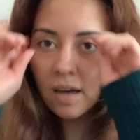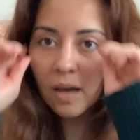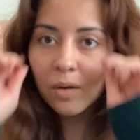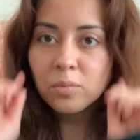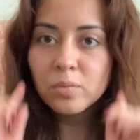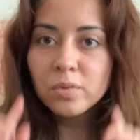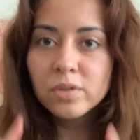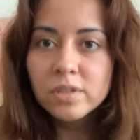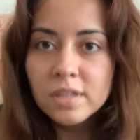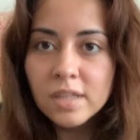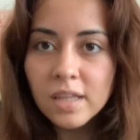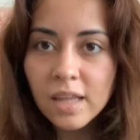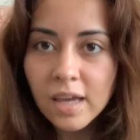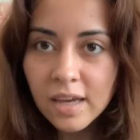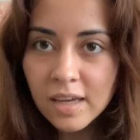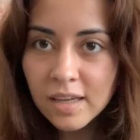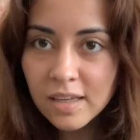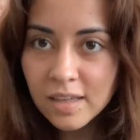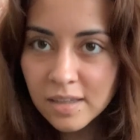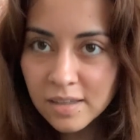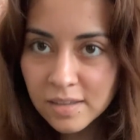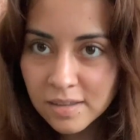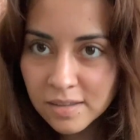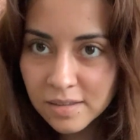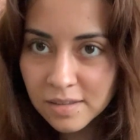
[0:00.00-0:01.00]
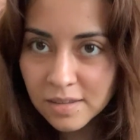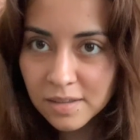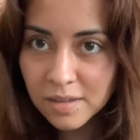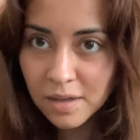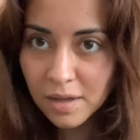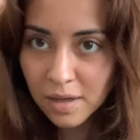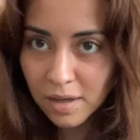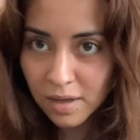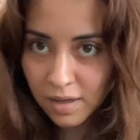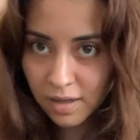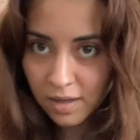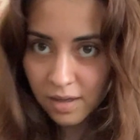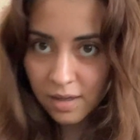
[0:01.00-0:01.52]
would like
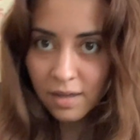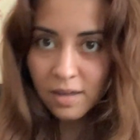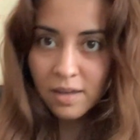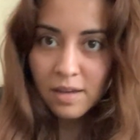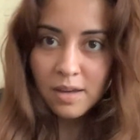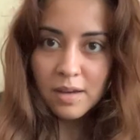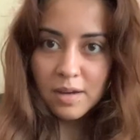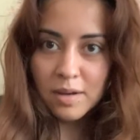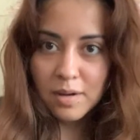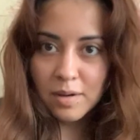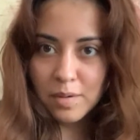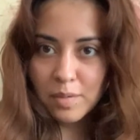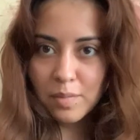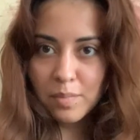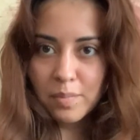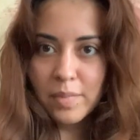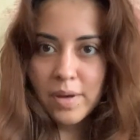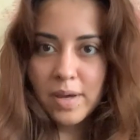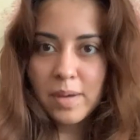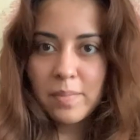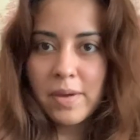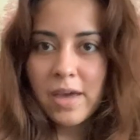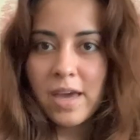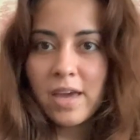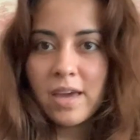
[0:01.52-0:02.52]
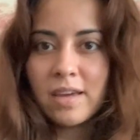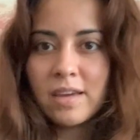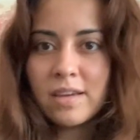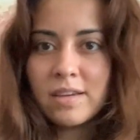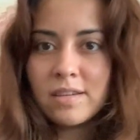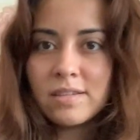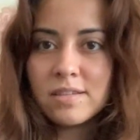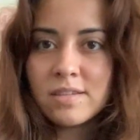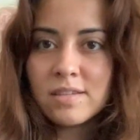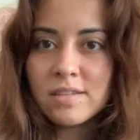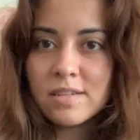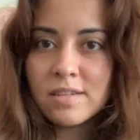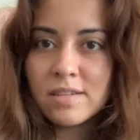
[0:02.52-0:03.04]
my
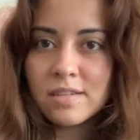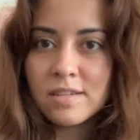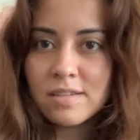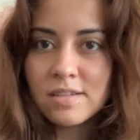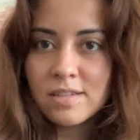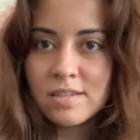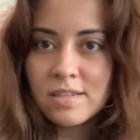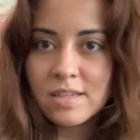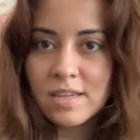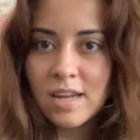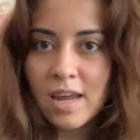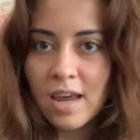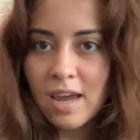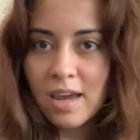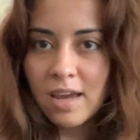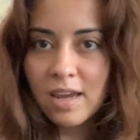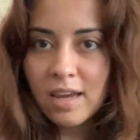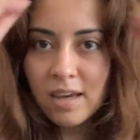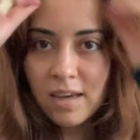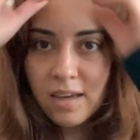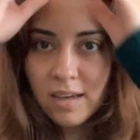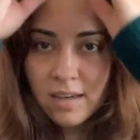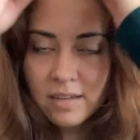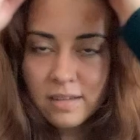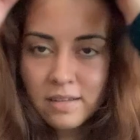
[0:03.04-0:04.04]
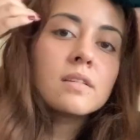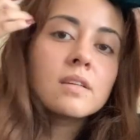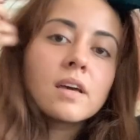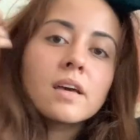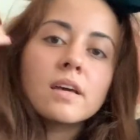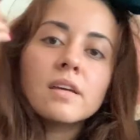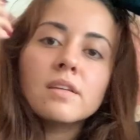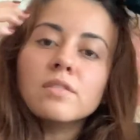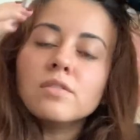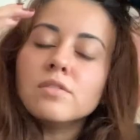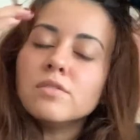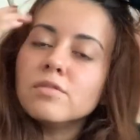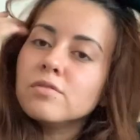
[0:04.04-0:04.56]
bangs to stay
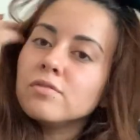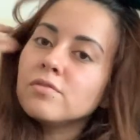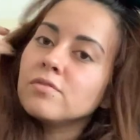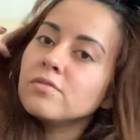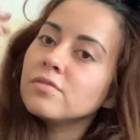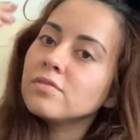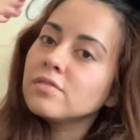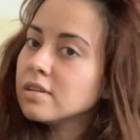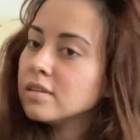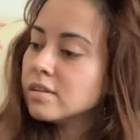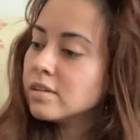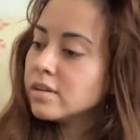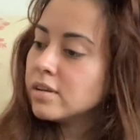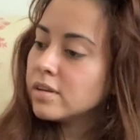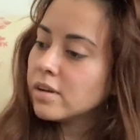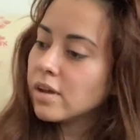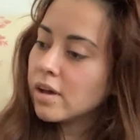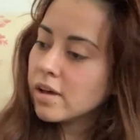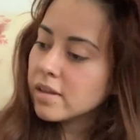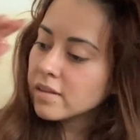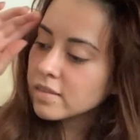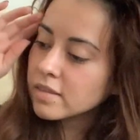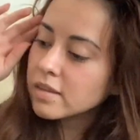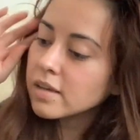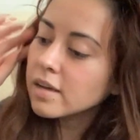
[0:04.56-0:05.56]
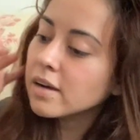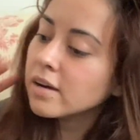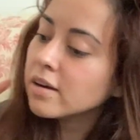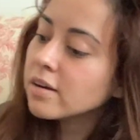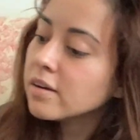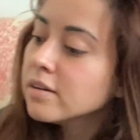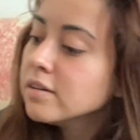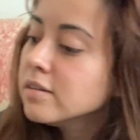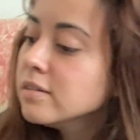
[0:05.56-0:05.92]
kind of not there.